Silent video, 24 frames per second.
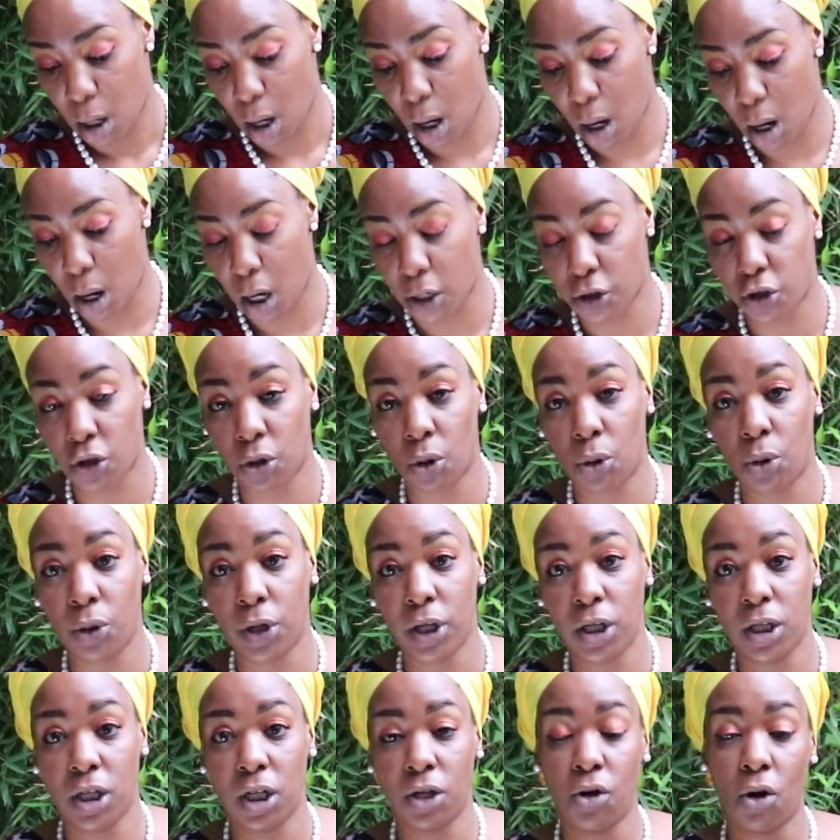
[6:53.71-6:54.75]

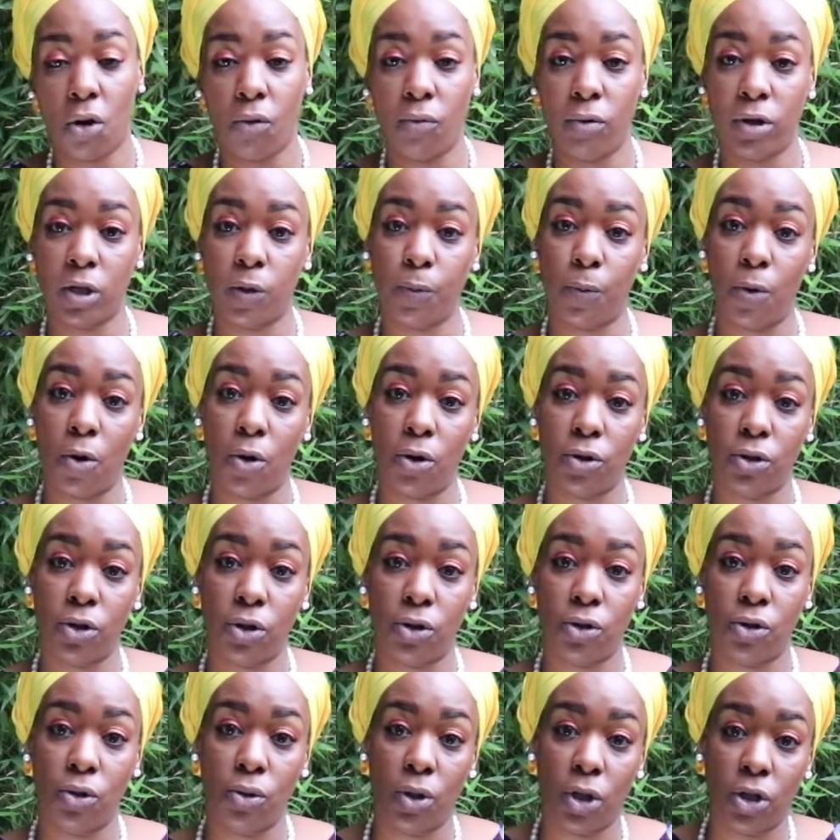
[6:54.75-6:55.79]
Chalohi did not
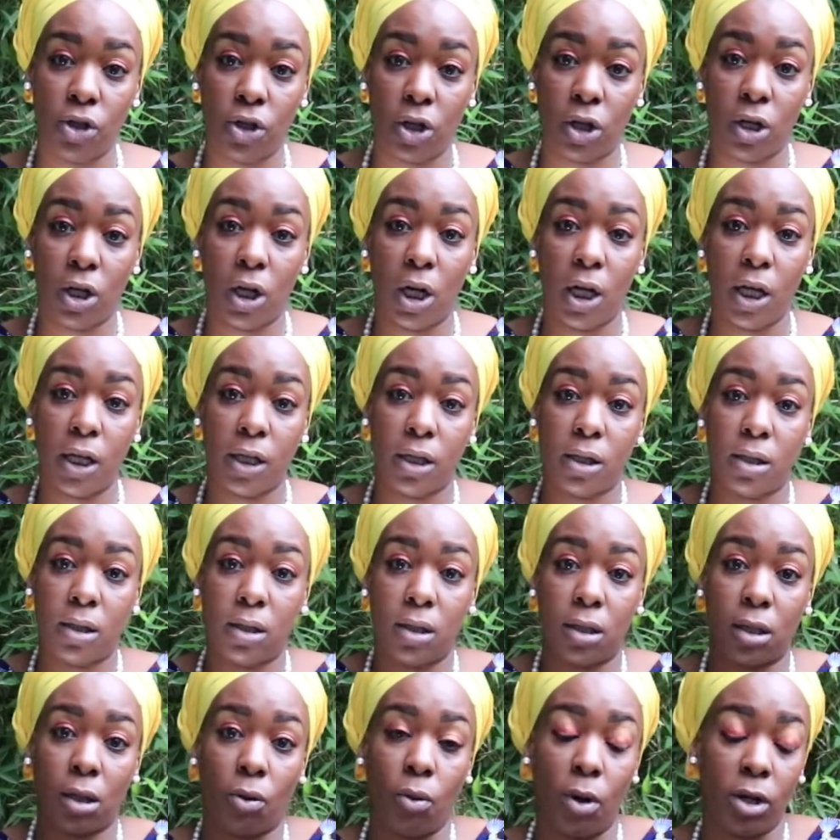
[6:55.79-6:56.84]
respond to the
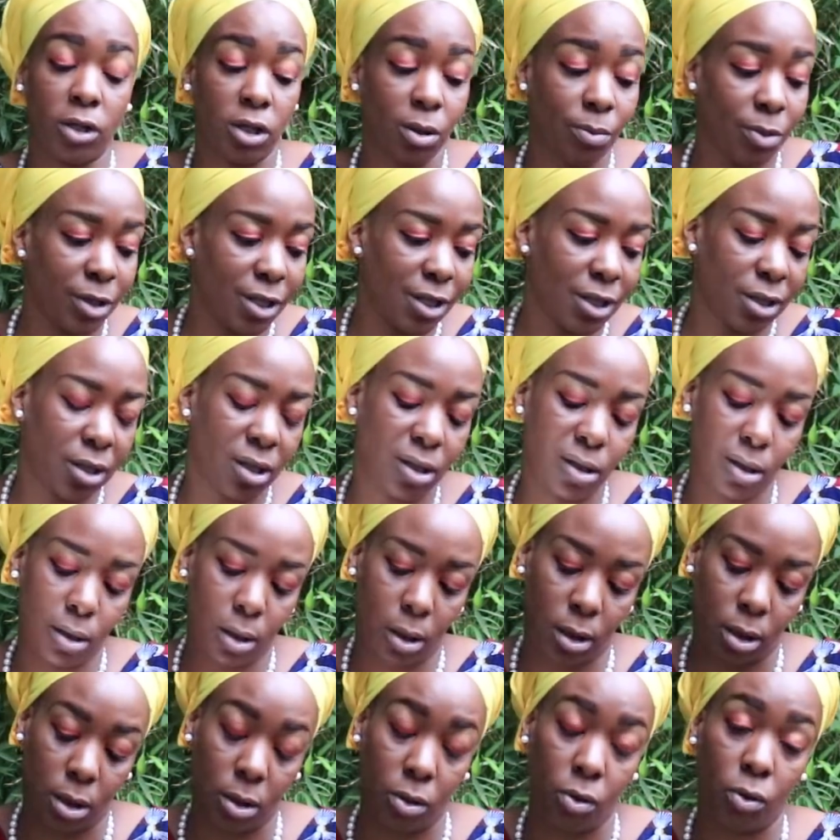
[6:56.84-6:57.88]
journalist's question, but this is
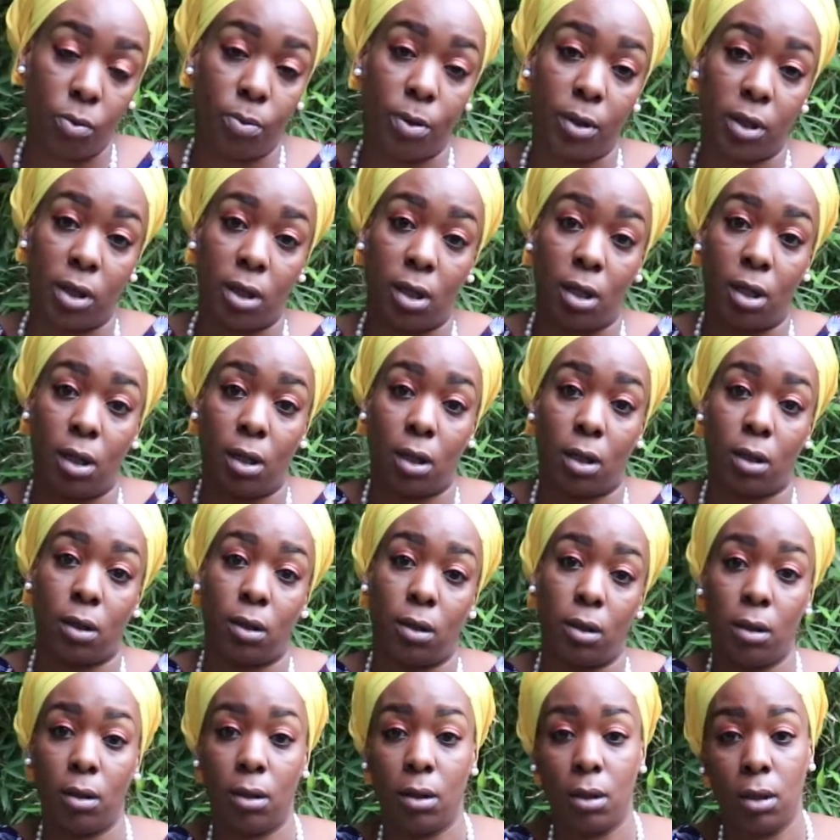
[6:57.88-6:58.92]
just so pathetic.
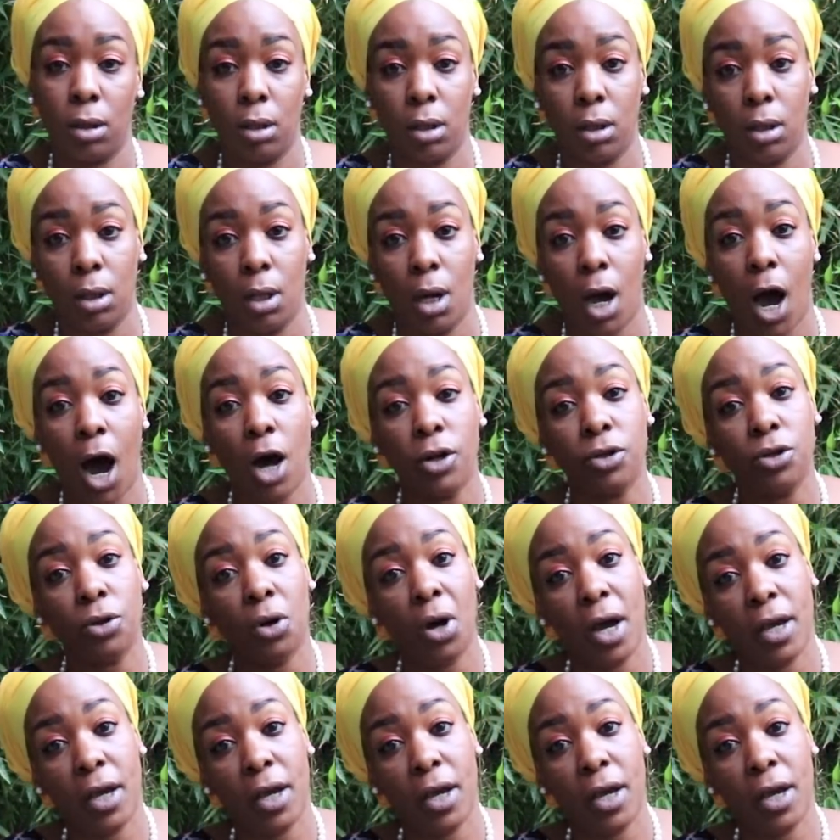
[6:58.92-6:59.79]
How do you